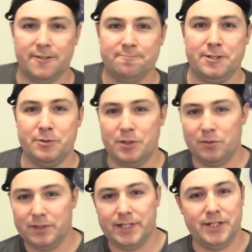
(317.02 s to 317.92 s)
you would
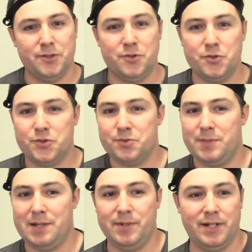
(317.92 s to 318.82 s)
only use
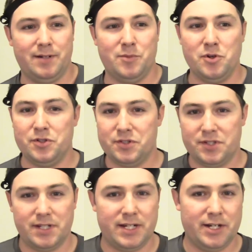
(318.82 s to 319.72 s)
maybe in an
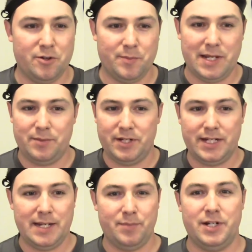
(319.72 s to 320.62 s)
emergency. You know, maybe you
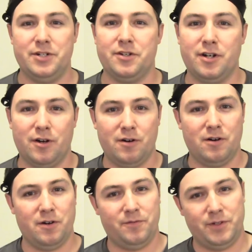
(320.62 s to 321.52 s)
keep it in your
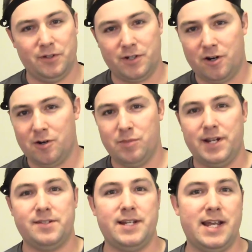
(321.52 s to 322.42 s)
car. If your car
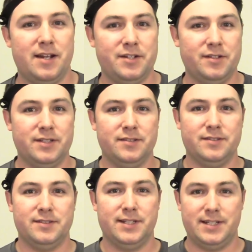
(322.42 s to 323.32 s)
breaks down, you
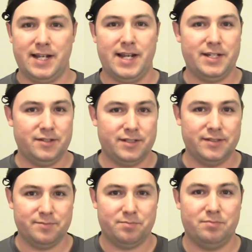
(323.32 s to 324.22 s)
can, at night, you
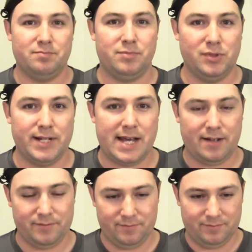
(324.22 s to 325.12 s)
can pull it
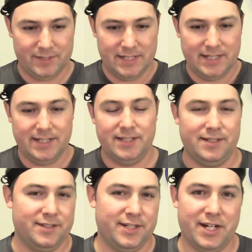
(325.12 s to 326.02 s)
out and
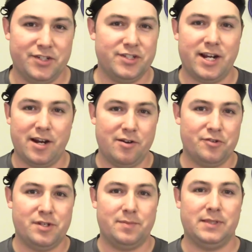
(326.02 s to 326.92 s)
change a tire or
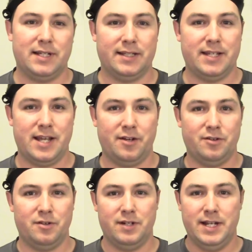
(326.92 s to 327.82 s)
something like that,
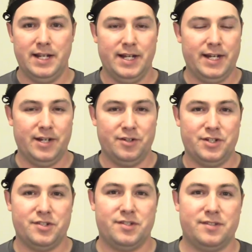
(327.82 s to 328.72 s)
or, you know,
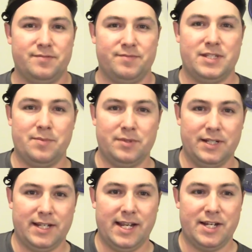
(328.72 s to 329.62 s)
just something
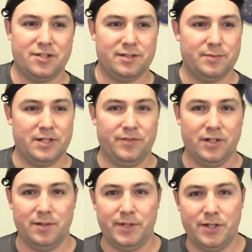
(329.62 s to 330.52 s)
occasionally. But if you're
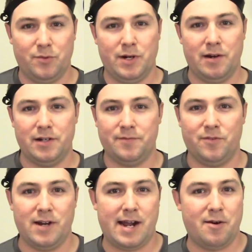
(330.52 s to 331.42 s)
going to be wearing it
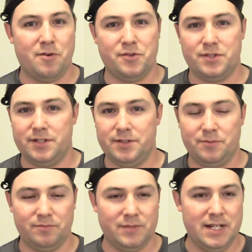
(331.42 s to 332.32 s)
for hours and you